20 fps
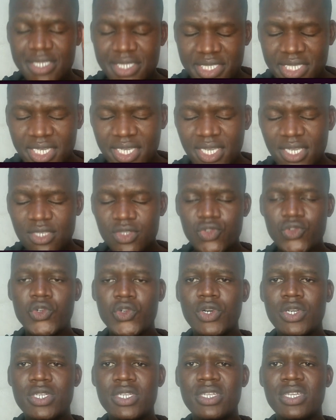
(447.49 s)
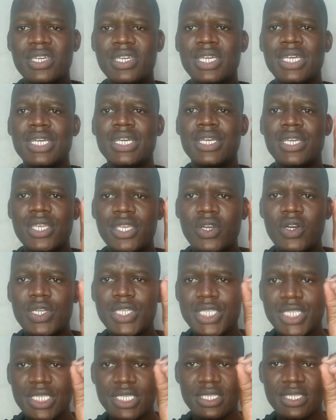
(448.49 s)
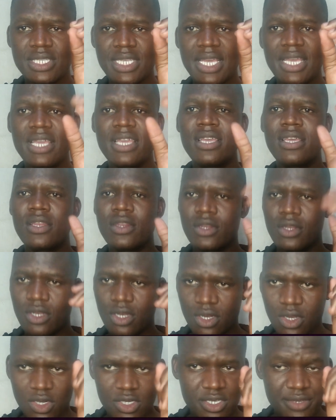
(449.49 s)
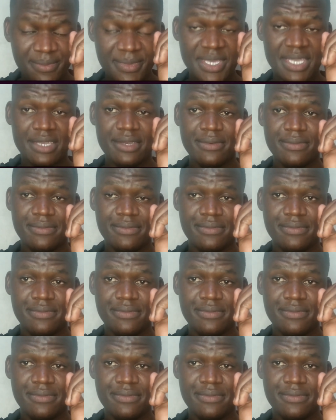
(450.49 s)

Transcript: taken to court, he or she is saying, not me.